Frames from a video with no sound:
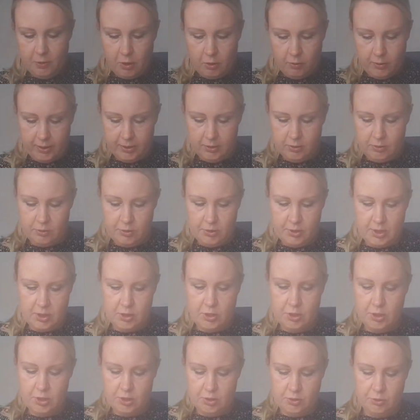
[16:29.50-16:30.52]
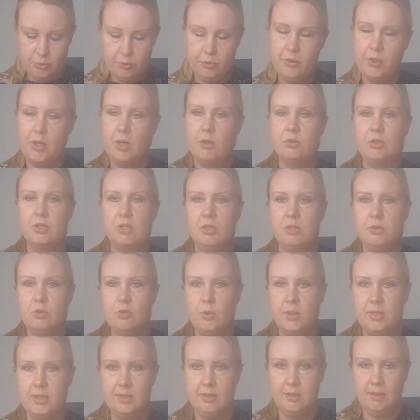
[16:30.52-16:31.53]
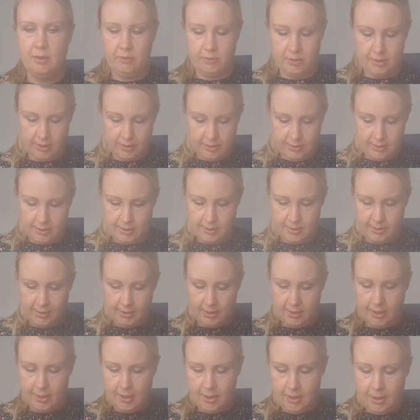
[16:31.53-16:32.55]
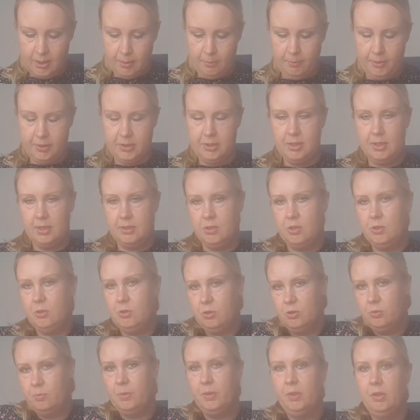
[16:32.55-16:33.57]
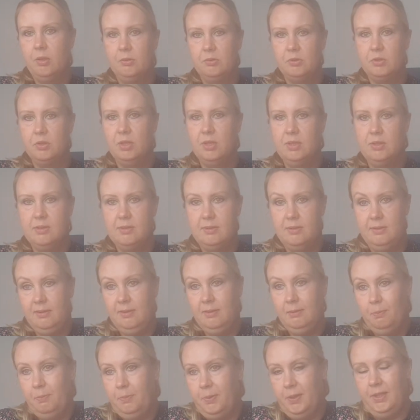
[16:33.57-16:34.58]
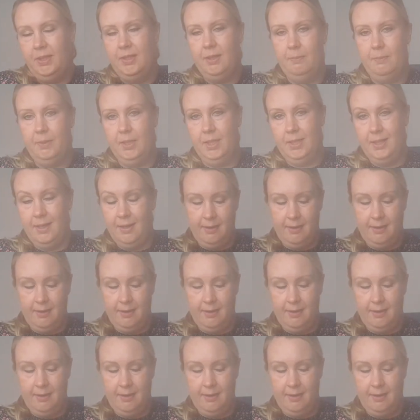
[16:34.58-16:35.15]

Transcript: going to stitch 2020 on it. But that's just because it's the pandemic